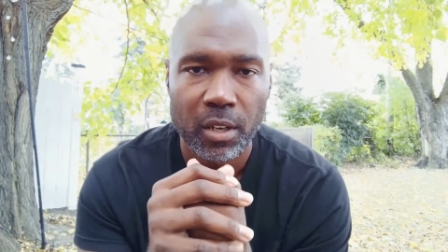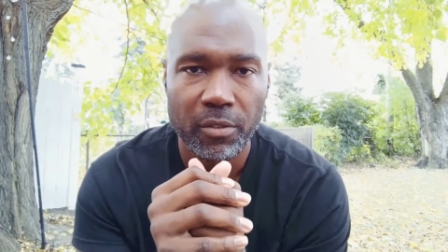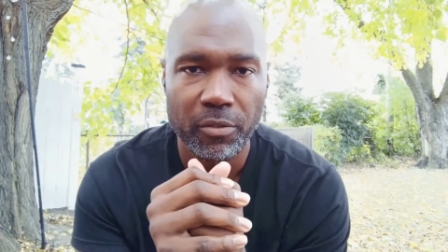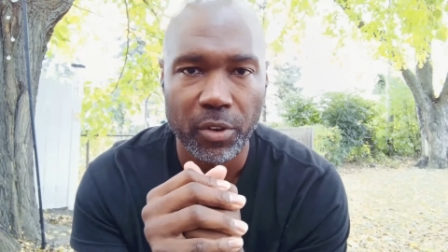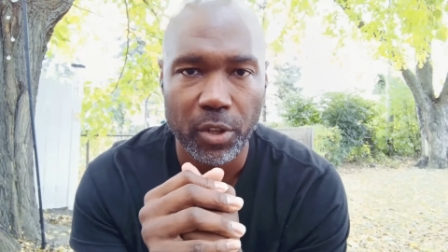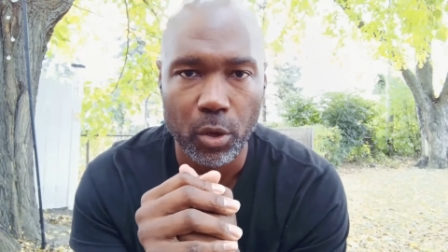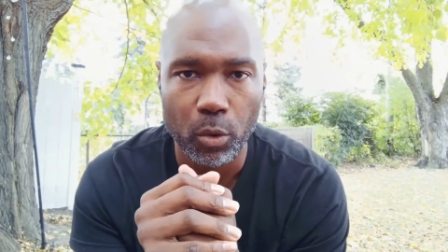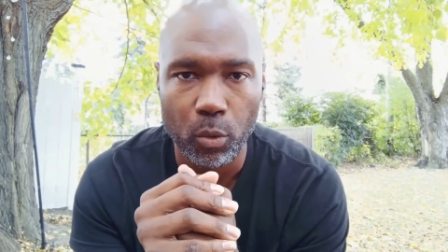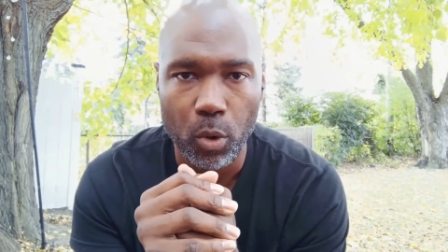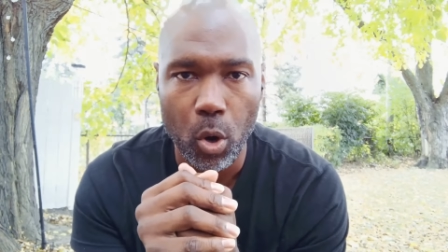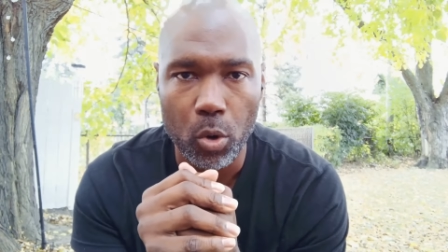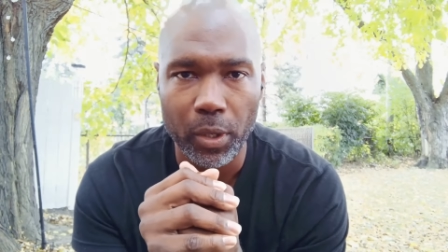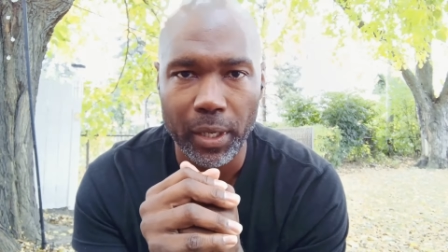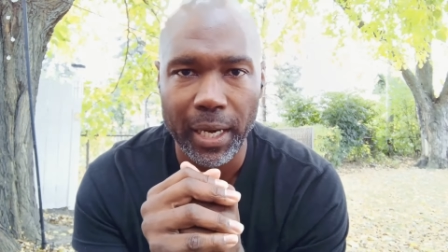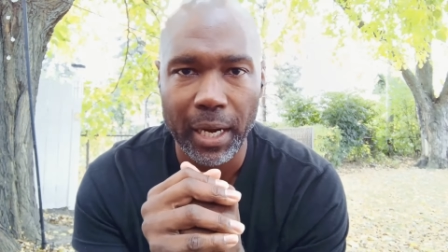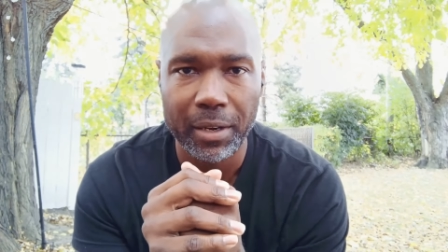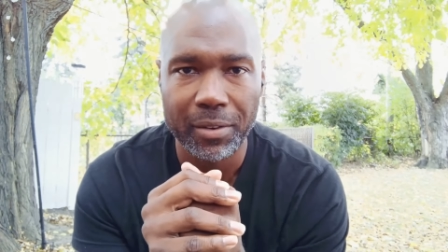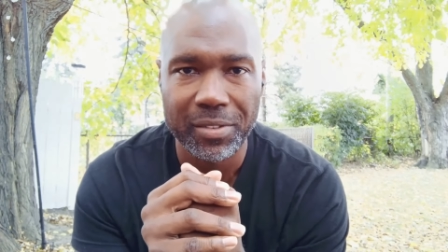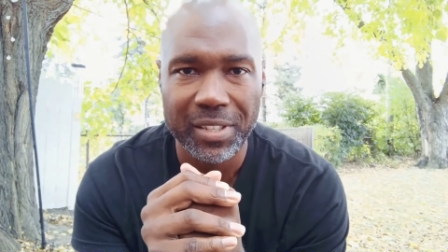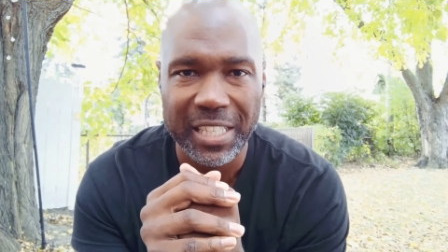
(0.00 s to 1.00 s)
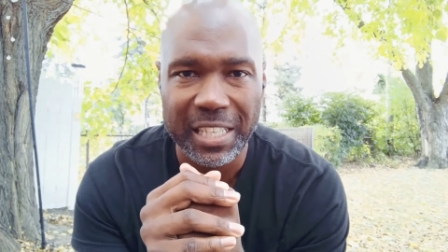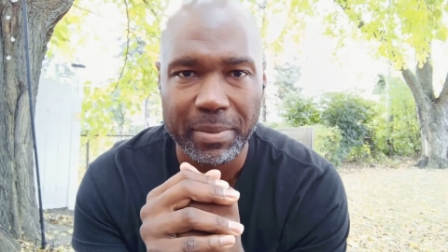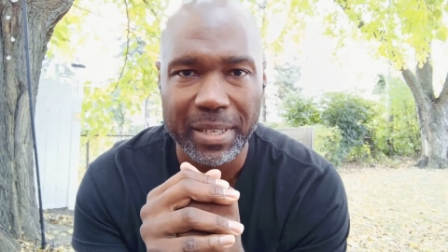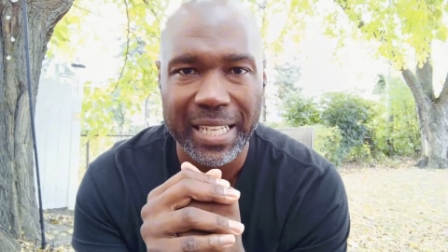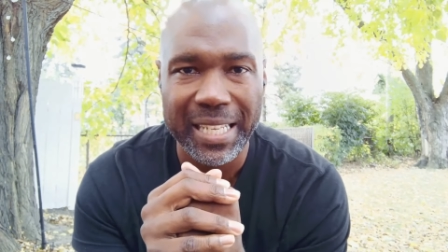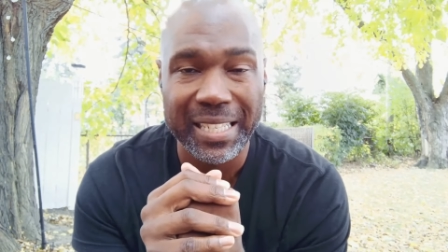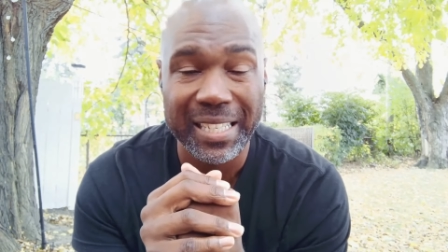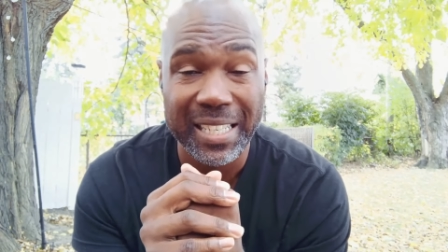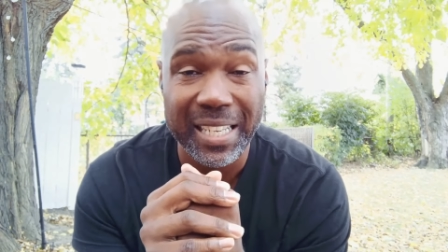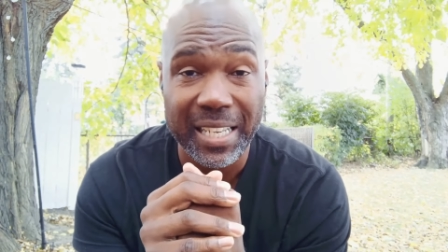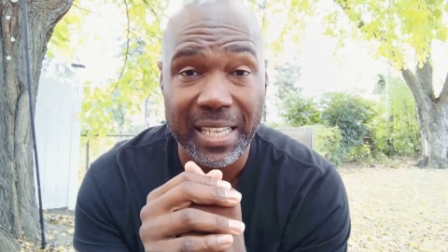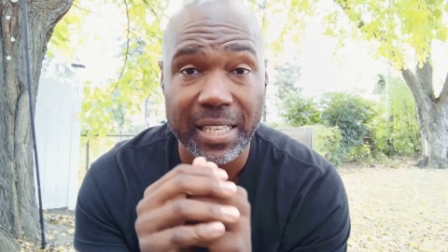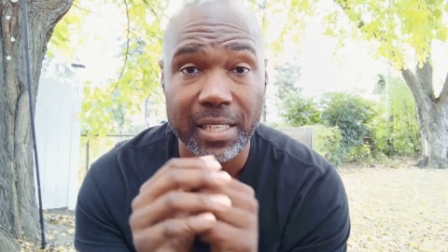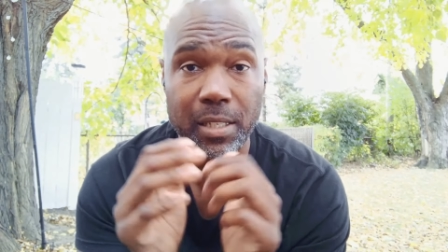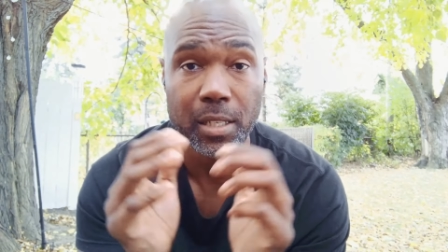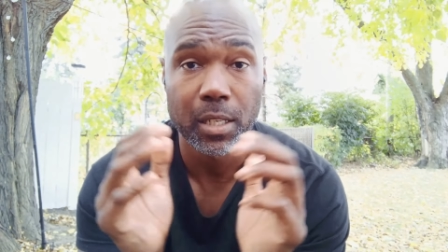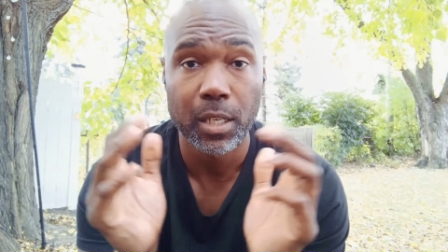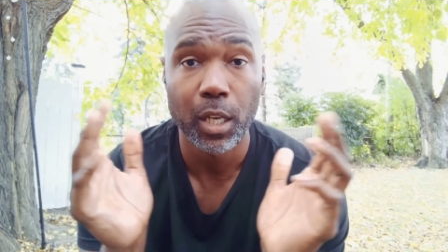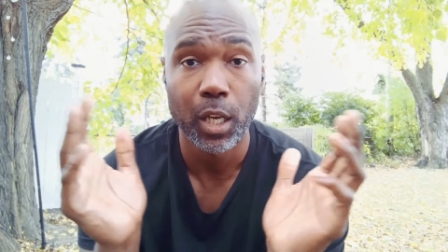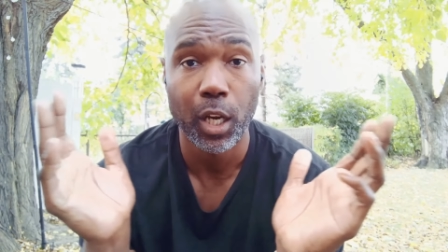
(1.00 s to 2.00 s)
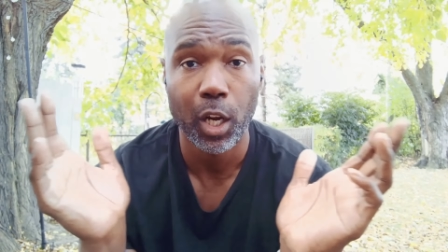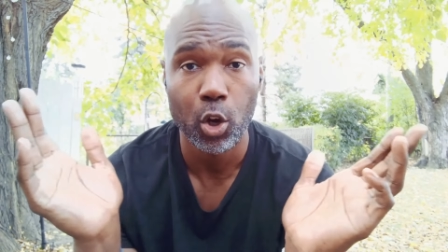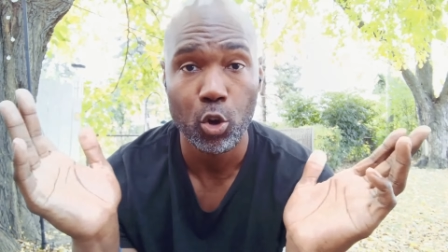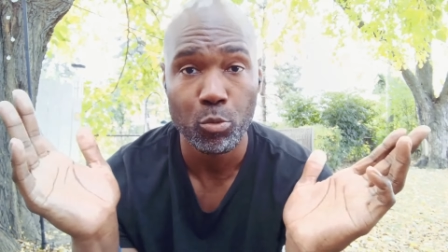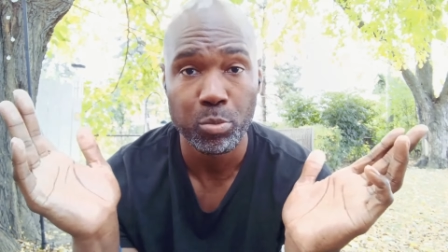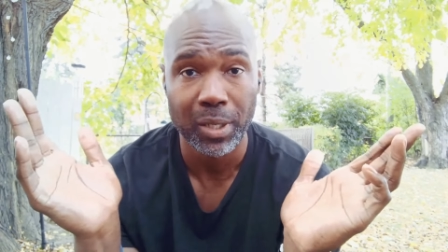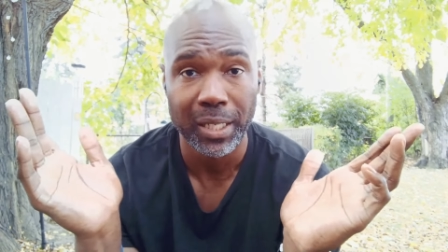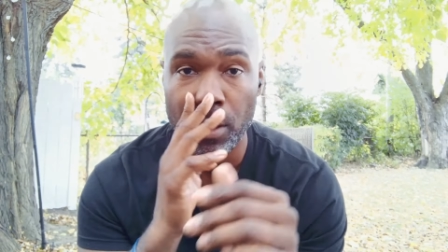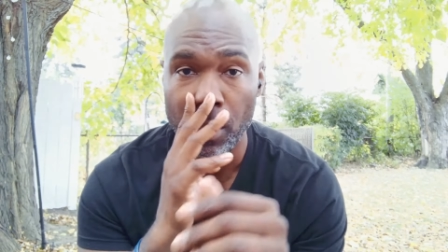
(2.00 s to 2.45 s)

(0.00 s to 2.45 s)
for the rolling out of CBDCs globally.